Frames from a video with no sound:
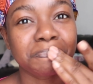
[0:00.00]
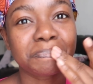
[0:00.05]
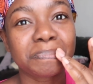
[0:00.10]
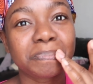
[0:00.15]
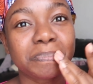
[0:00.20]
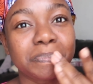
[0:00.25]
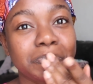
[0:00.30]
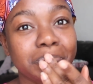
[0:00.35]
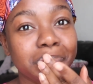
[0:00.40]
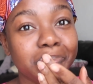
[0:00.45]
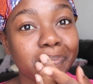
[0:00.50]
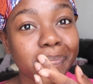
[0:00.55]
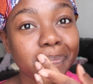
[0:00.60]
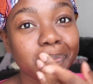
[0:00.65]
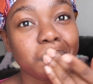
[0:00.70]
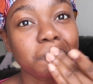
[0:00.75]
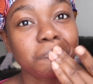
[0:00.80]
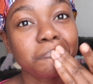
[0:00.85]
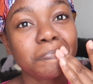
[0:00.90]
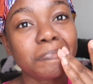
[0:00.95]

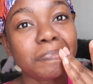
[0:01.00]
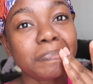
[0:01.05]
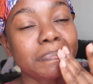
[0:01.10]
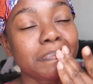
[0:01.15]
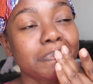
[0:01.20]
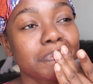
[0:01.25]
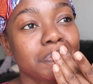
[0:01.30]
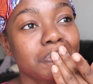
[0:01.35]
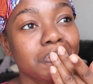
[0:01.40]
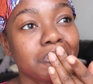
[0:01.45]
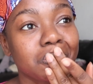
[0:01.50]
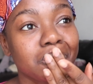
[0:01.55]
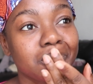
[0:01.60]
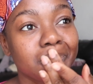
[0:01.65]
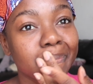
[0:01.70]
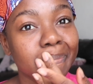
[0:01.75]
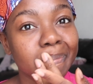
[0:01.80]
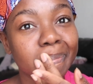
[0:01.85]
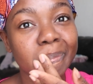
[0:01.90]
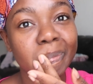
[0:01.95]

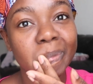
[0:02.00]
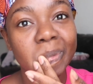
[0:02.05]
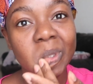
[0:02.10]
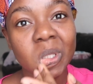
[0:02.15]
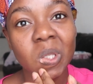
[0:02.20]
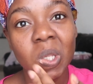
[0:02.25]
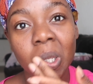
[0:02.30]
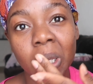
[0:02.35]
(no one is talking)